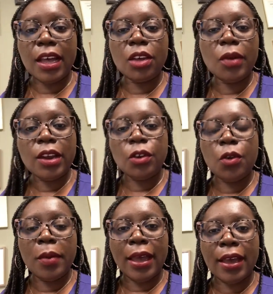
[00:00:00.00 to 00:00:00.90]
how do I
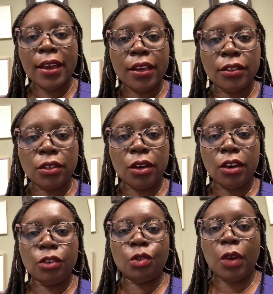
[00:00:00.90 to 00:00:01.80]
know my eyes
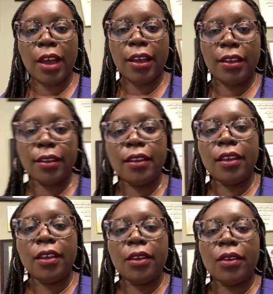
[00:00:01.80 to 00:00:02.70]
are dry?
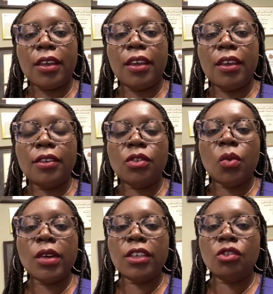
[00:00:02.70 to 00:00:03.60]
Okay,
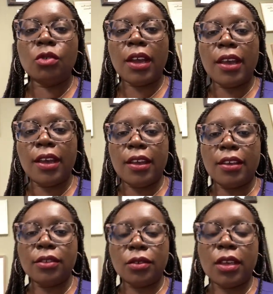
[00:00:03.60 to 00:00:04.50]
so what is dry
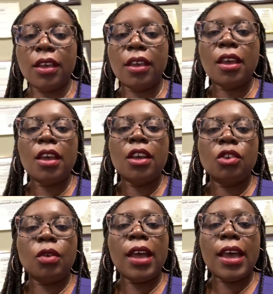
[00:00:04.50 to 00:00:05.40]
eyes? Okay,
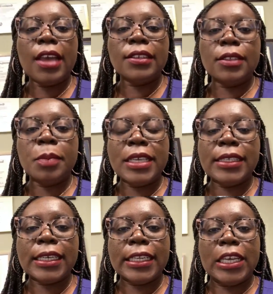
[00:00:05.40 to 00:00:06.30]
dry eyes is
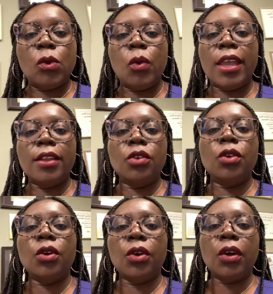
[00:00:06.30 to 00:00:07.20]
basically when
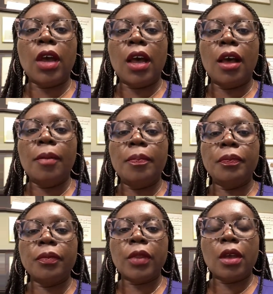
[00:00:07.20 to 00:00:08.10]
your
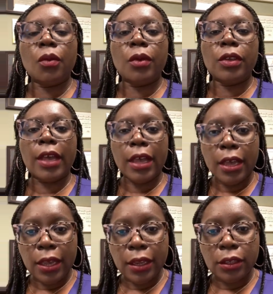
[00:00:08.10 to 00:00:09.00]

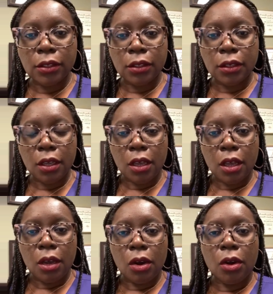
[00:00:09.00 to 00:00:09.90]
eyes
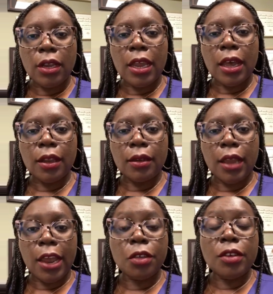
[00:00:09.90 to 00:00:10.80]
are not
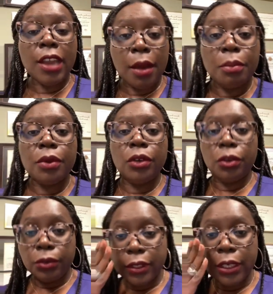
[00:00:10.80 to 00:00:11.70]

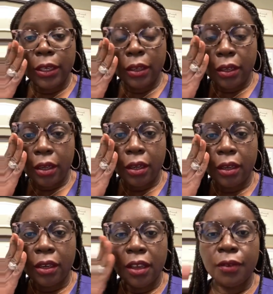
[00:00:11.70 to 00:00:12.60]
producing
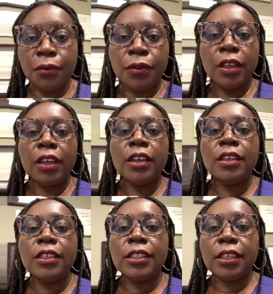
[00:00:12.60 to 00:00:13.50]
enough
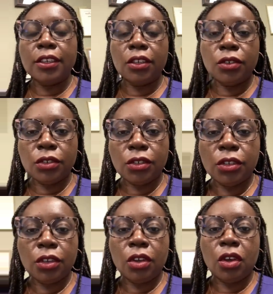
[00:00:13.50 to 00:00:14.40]
tears,
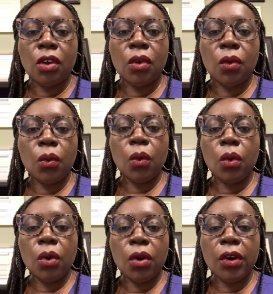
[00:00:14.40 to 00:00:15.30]

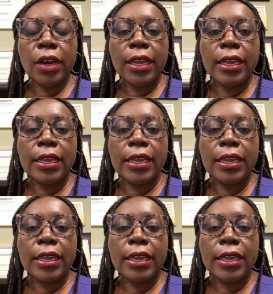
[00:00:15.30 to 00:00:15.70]
or